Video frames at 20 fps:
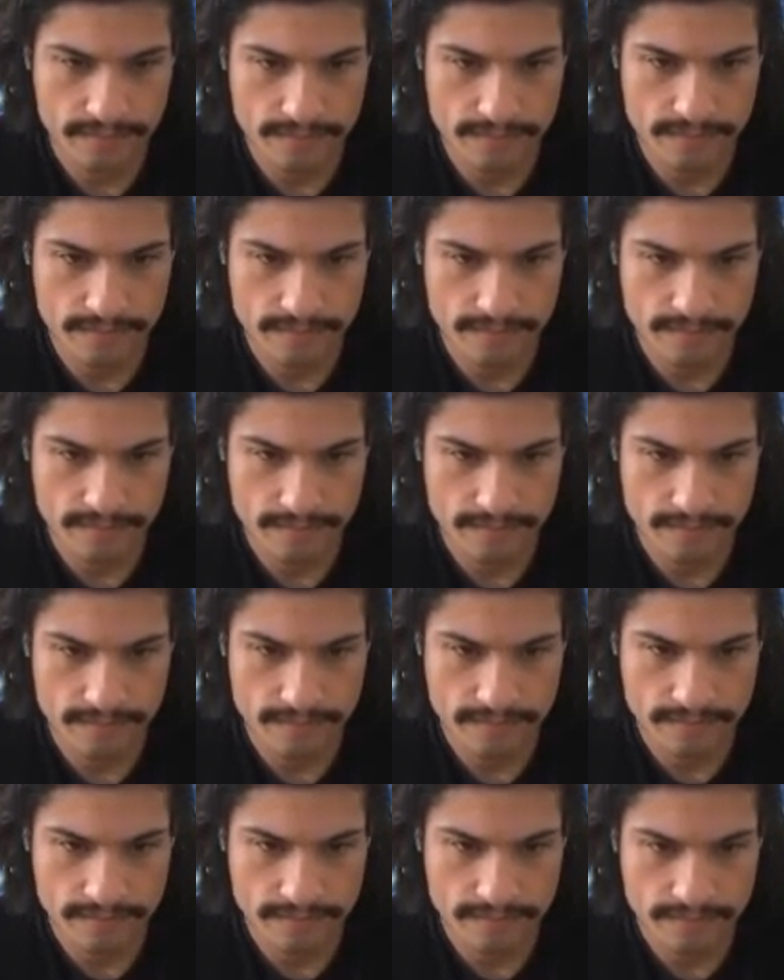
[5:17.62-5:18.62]

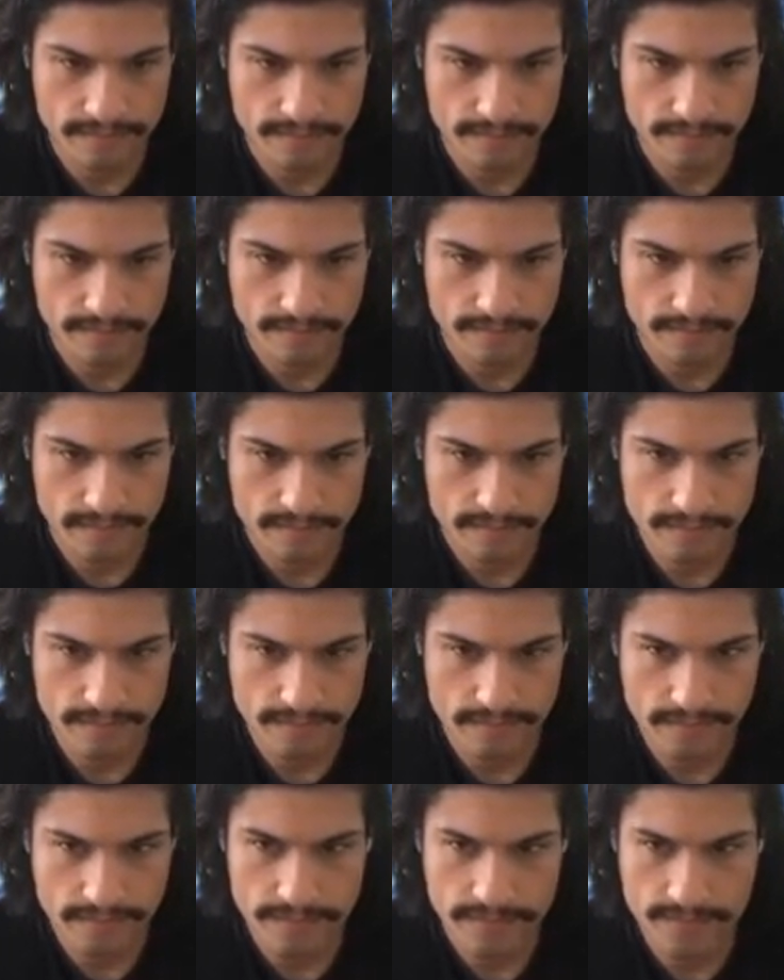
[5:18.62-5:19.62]

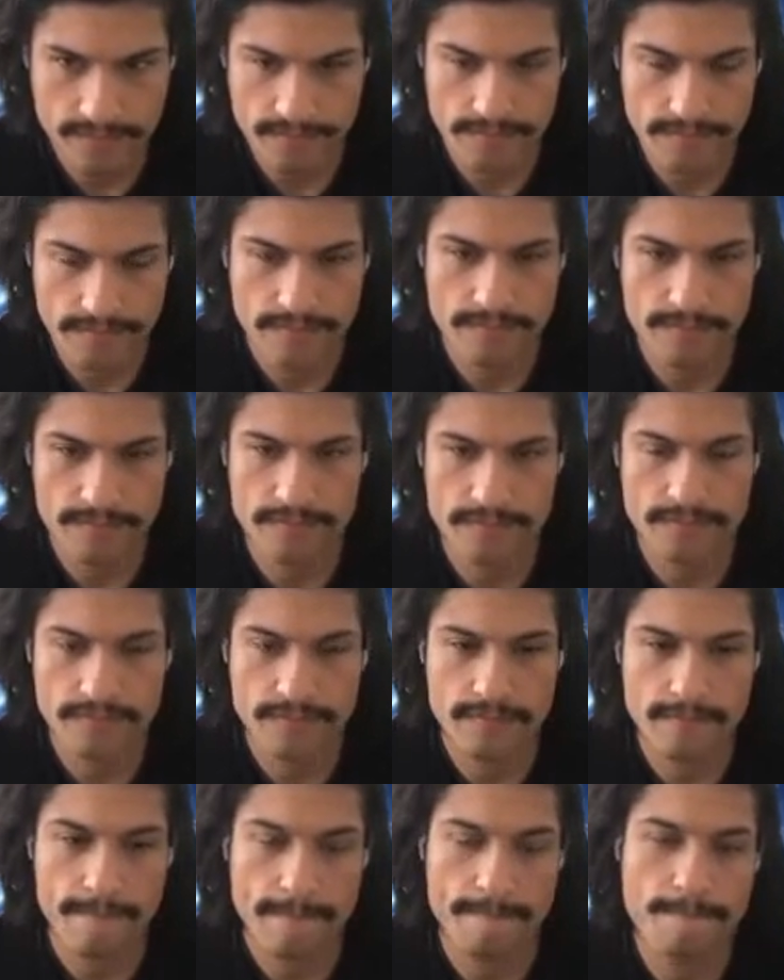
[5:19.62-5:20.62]

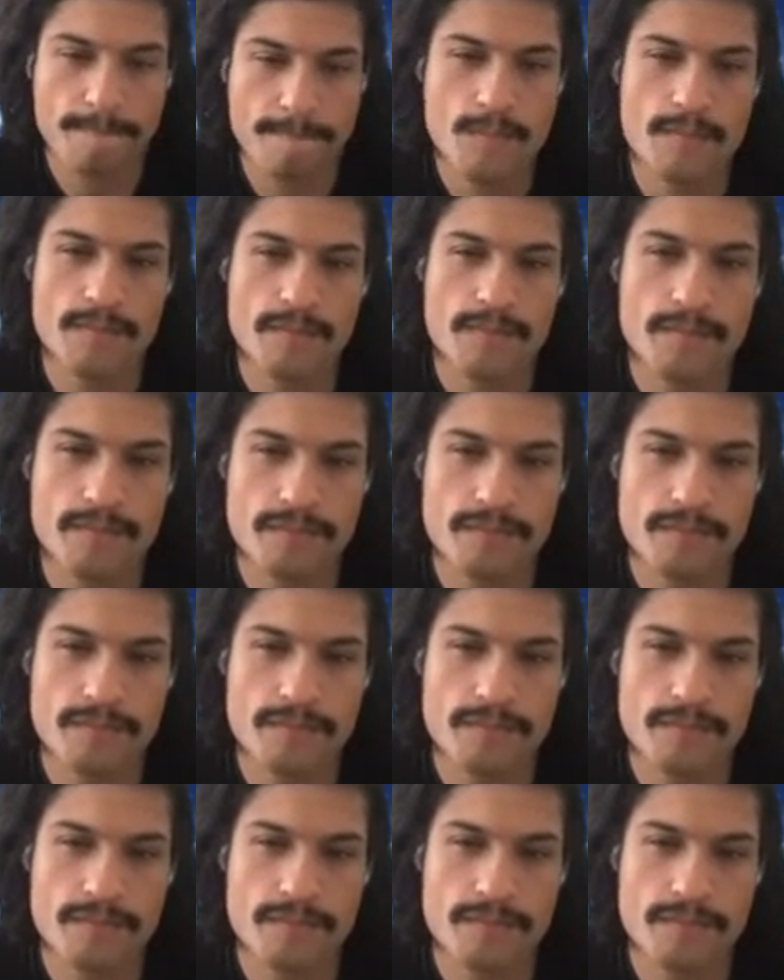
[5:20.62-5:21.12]
The person shown says nothing.